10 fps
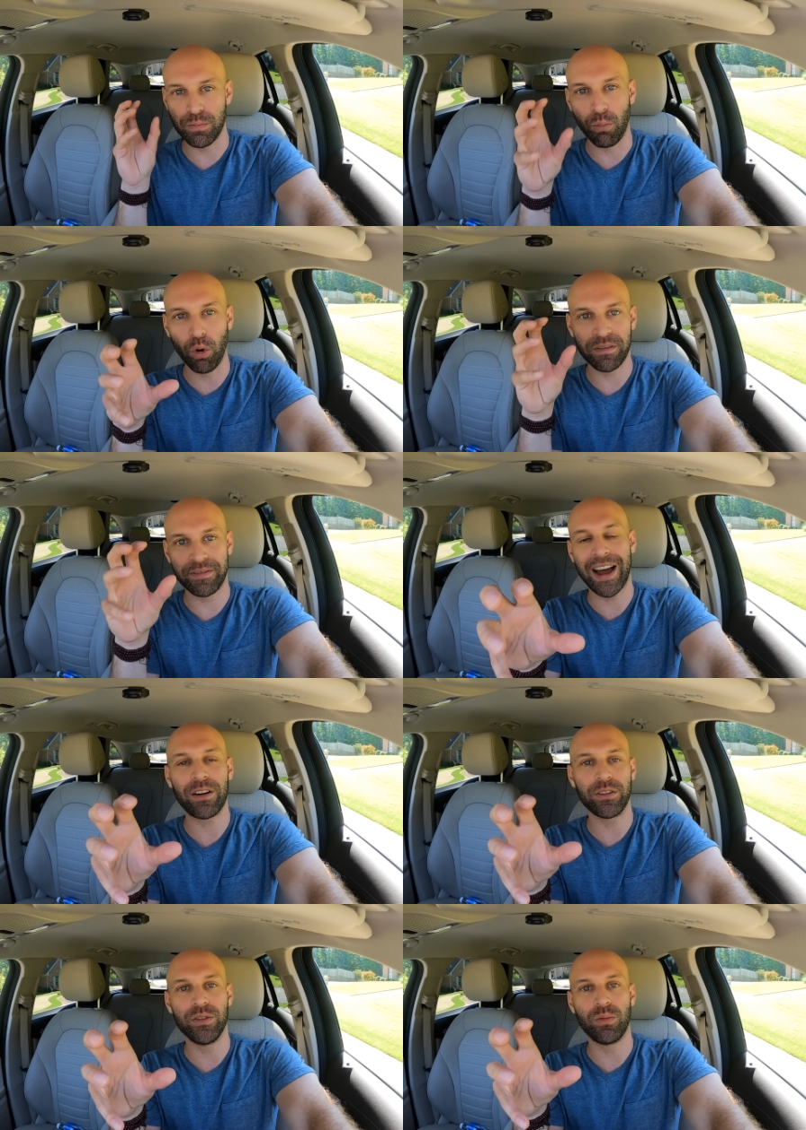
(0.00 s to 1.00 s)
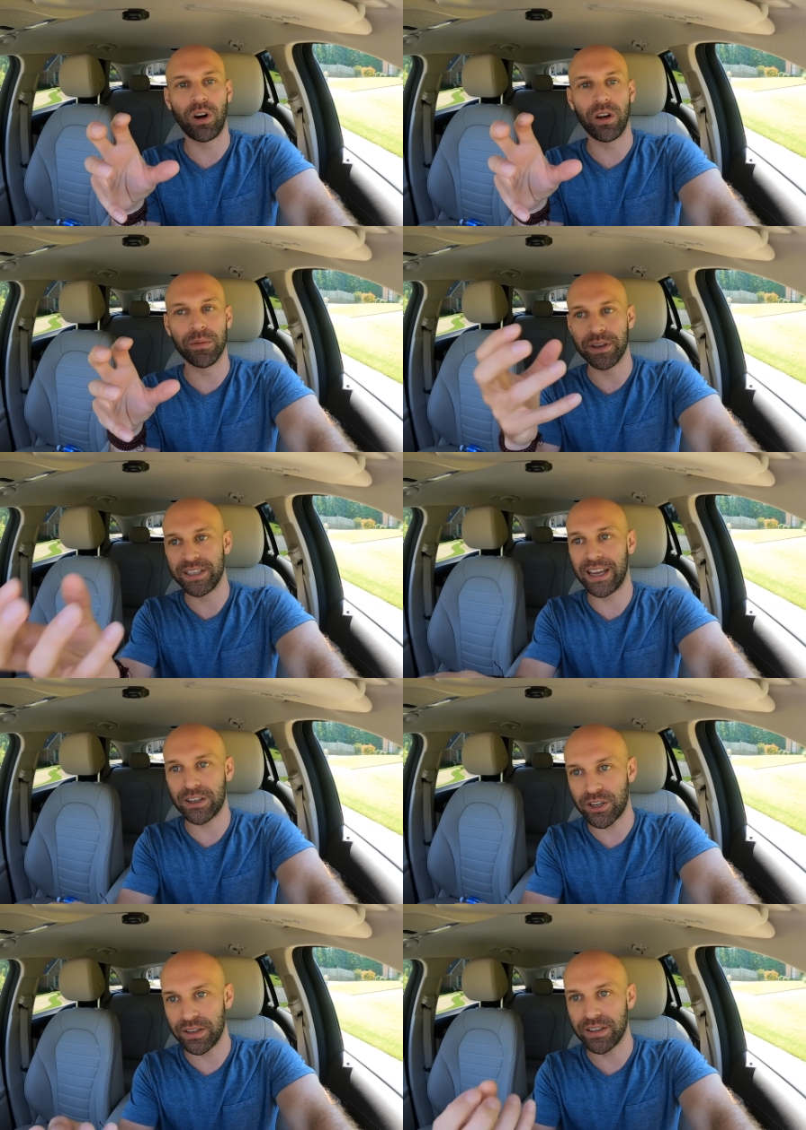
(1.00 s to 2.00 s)
more value on
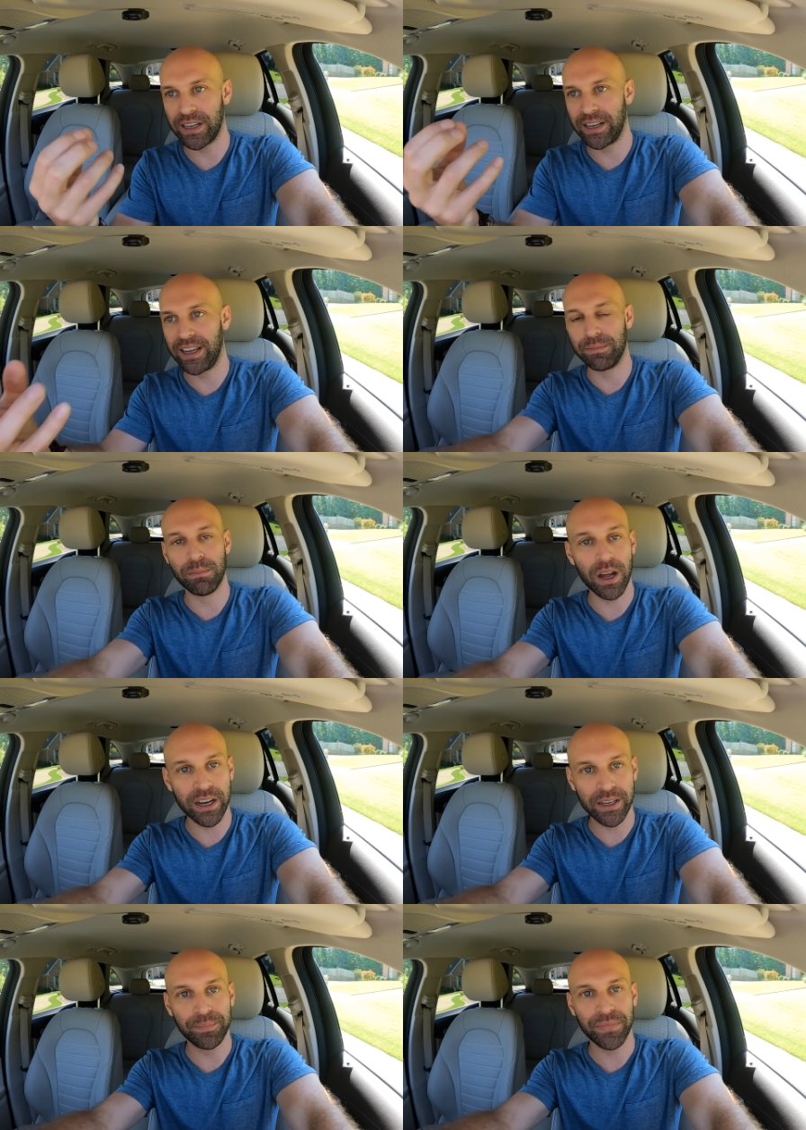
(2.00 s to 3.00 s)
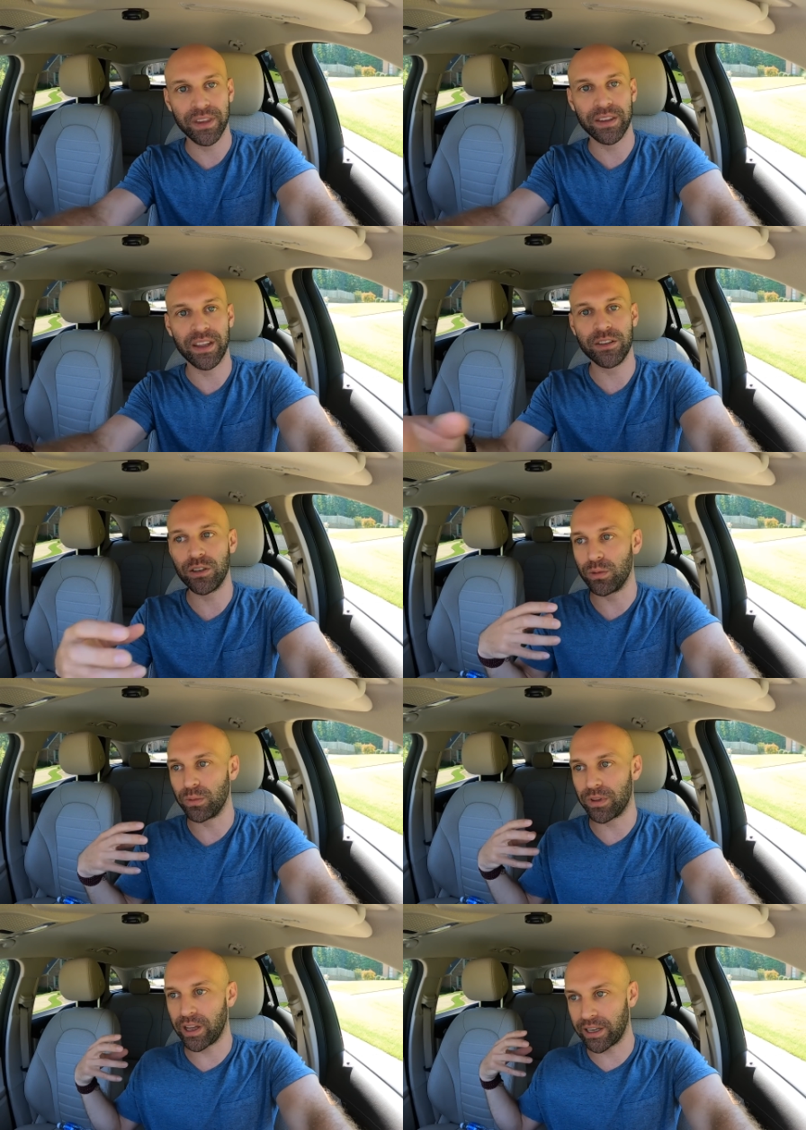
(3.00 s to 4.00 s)
possessions and money than they
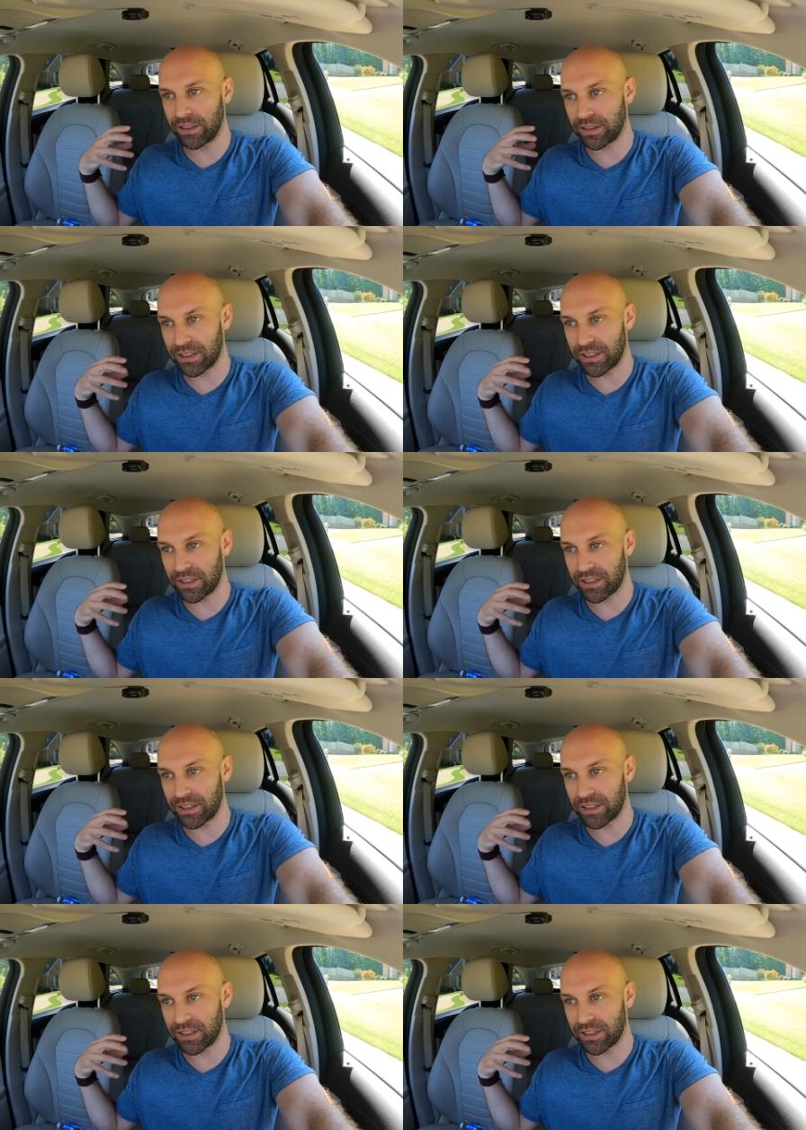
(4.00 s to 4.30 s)
do that